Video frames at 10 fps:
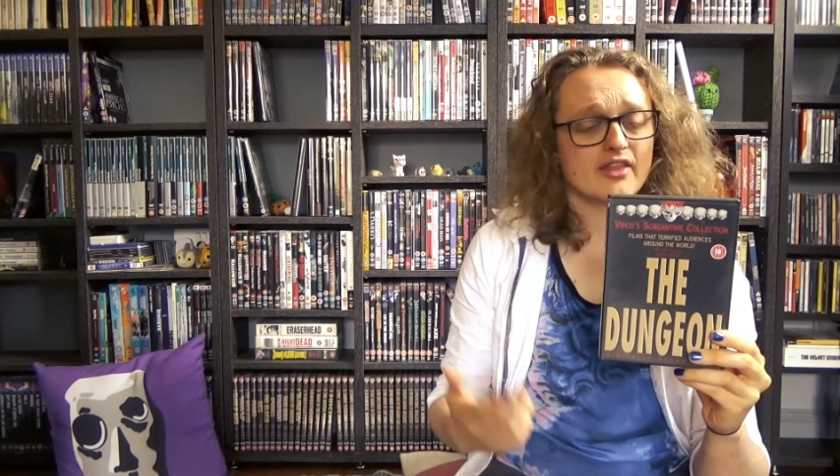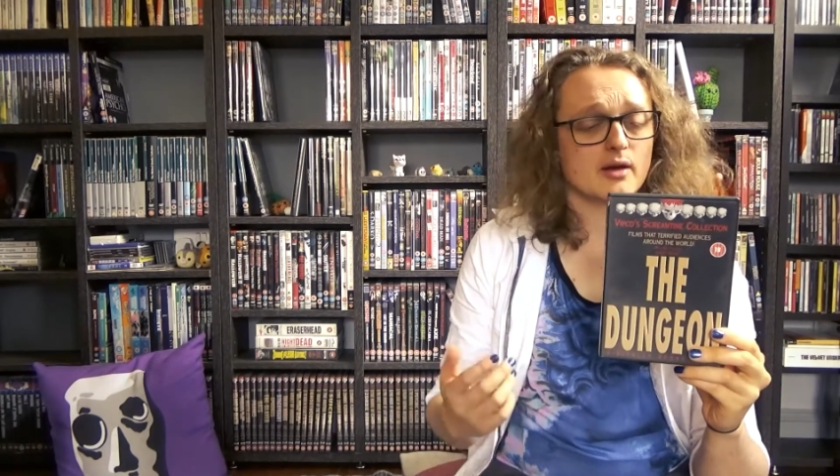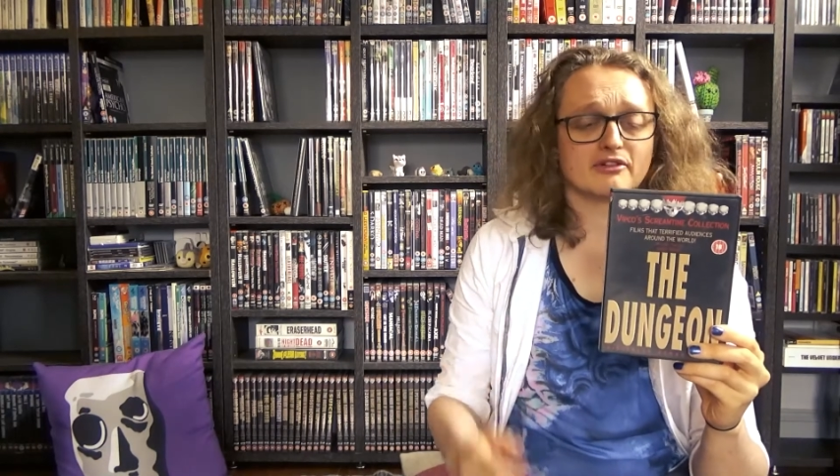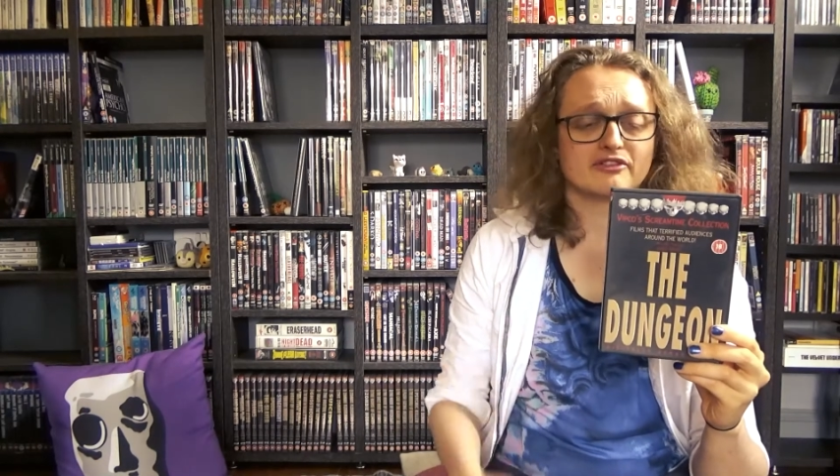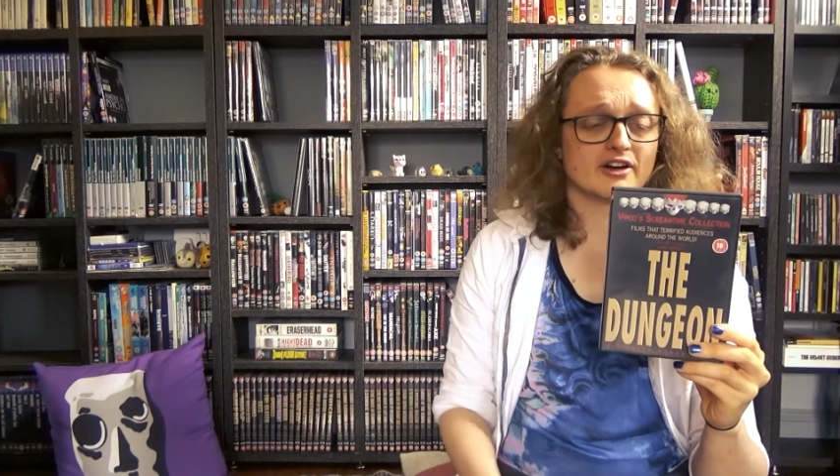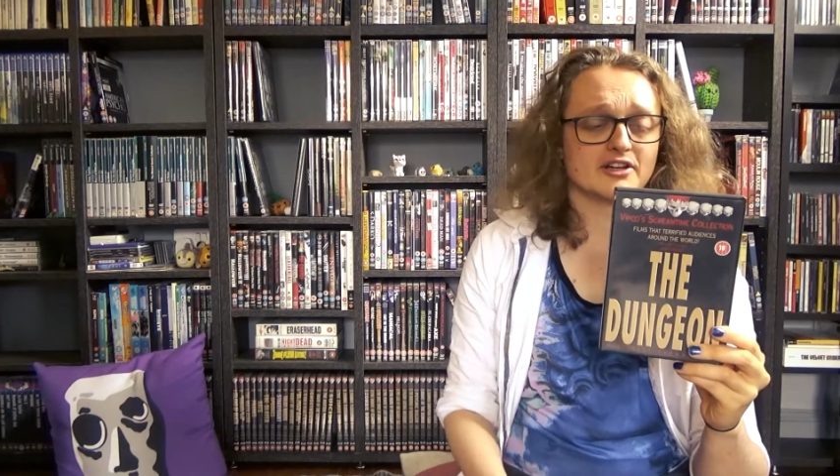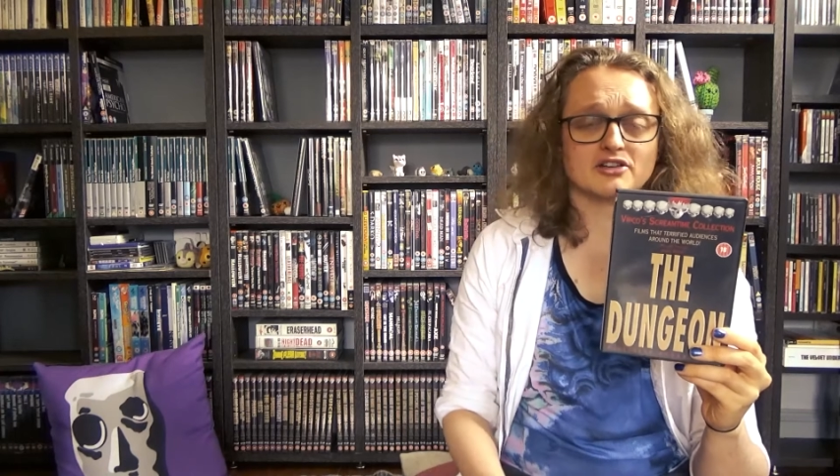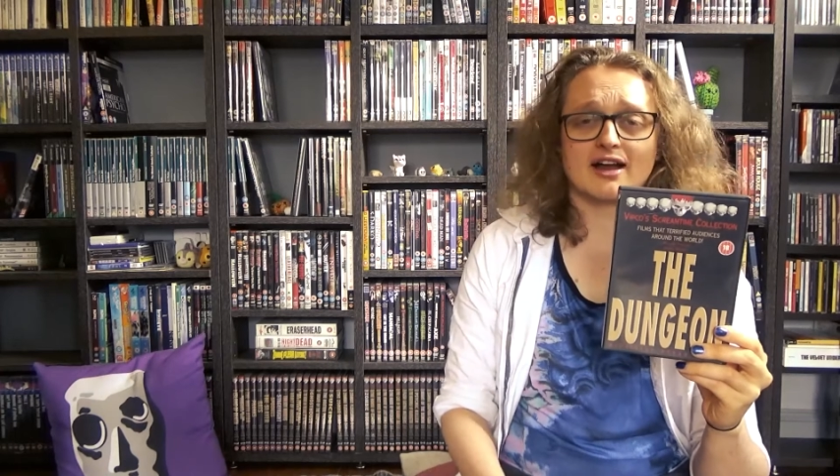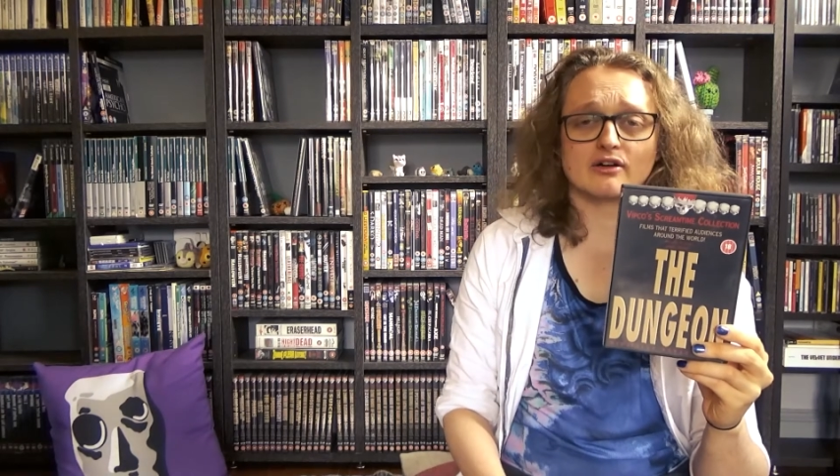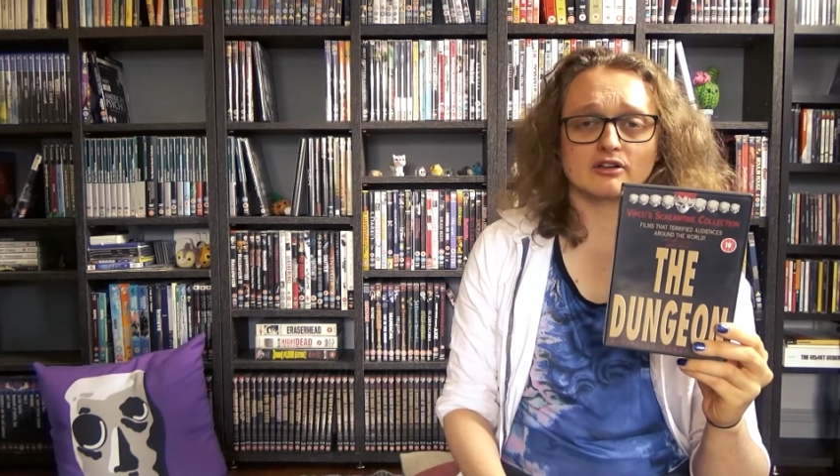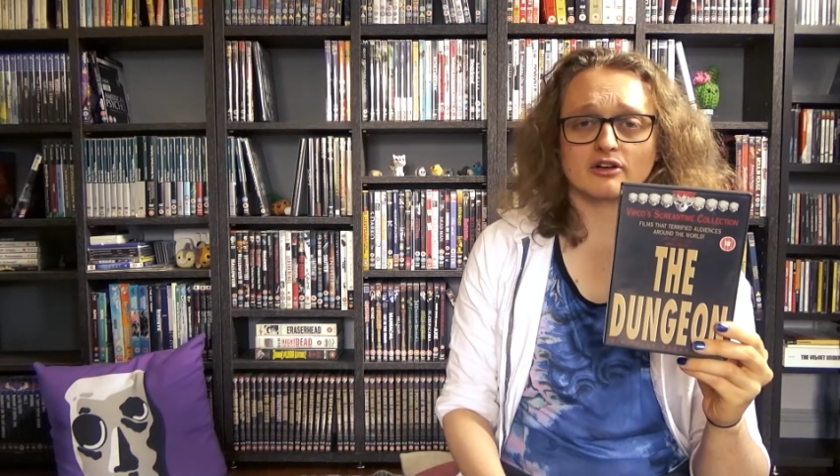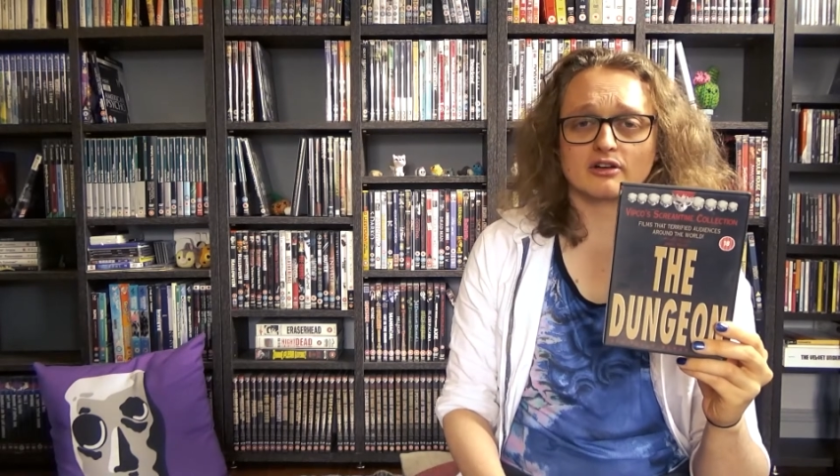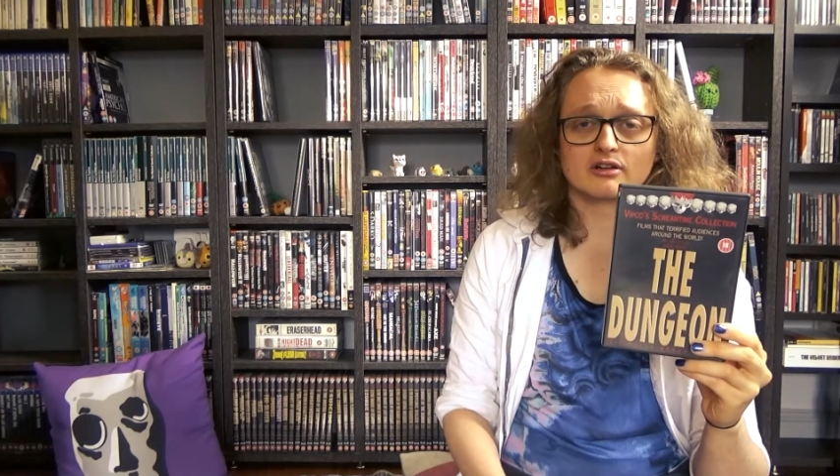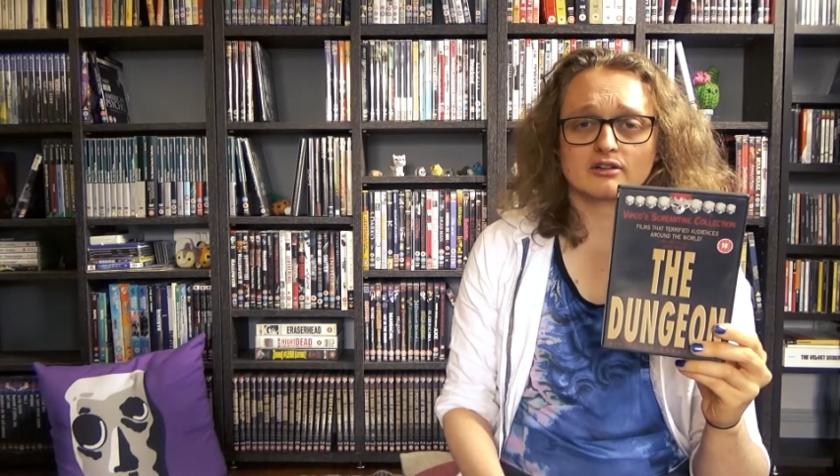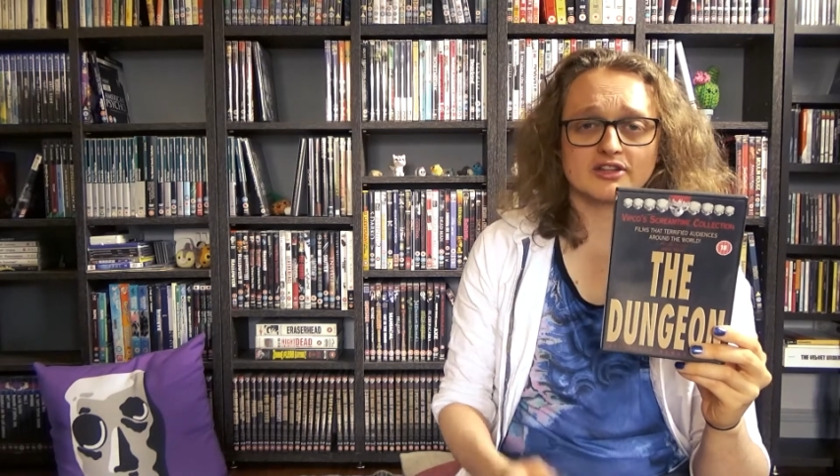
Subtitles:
then I'm afraid you're out of luck.